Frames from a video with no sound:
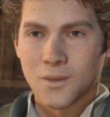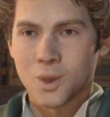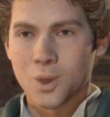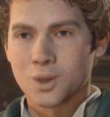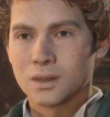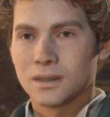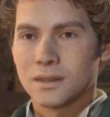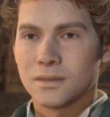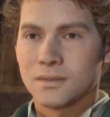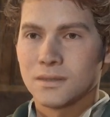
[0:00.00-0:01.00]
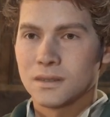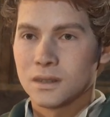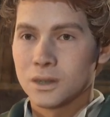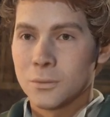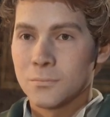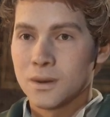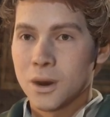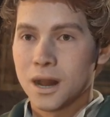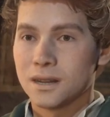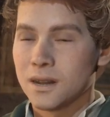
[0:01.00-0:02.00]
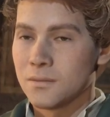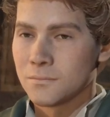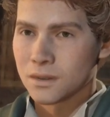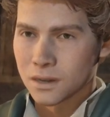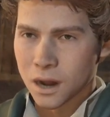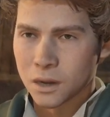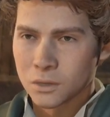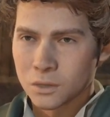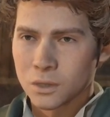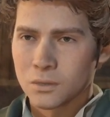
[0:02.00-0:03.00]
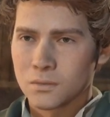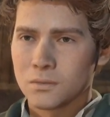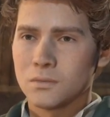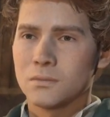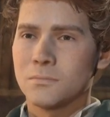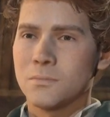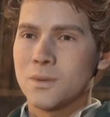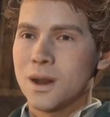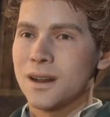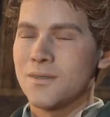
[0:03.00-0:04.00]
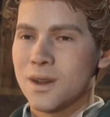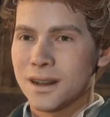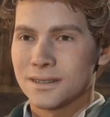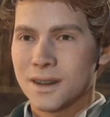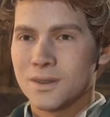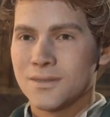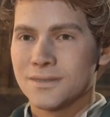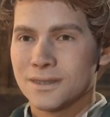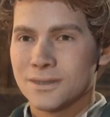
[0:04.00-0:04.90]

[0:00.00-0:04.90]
Of course. Scribner tried to give me detention, but I have ways out of